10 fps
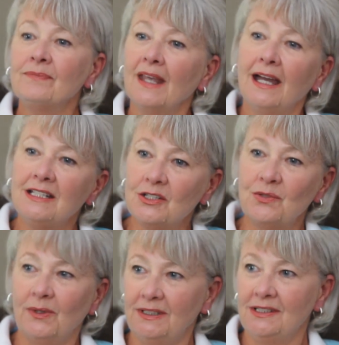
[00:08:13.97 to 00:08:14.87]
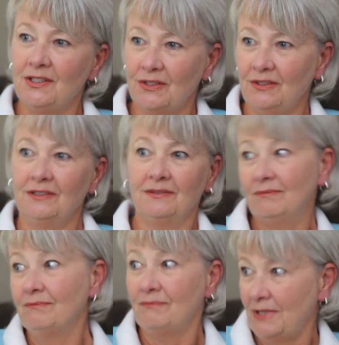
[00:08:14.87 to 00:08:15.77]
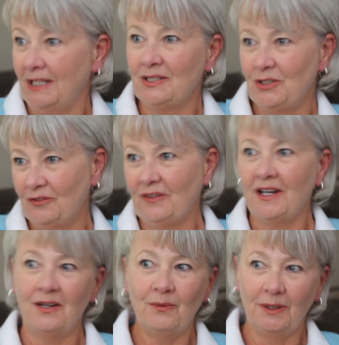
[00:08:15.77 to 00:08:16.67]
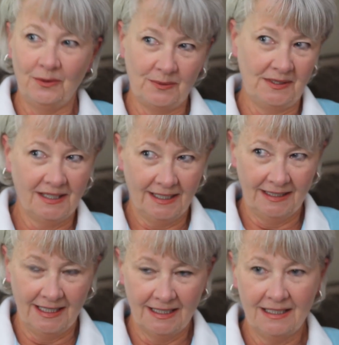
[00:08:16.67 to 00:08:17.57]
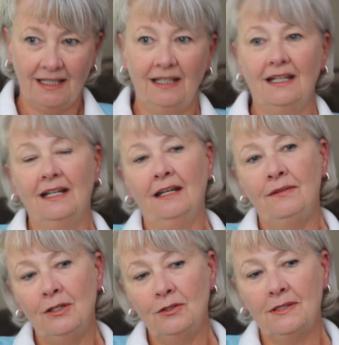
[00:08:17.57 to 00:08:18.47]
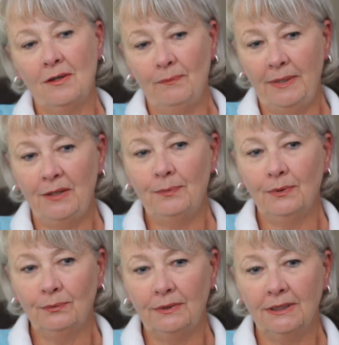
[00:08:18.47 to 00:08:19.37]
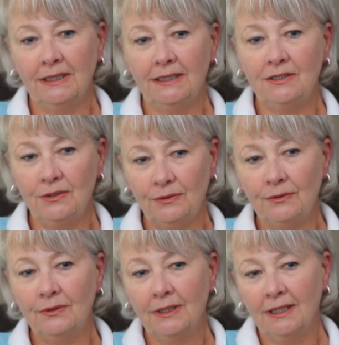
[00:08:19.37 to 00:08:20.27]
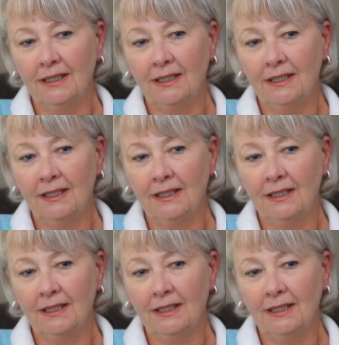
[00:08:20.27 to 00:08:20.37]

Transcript: I just wanted to testify what it was like that day. And I think some people really do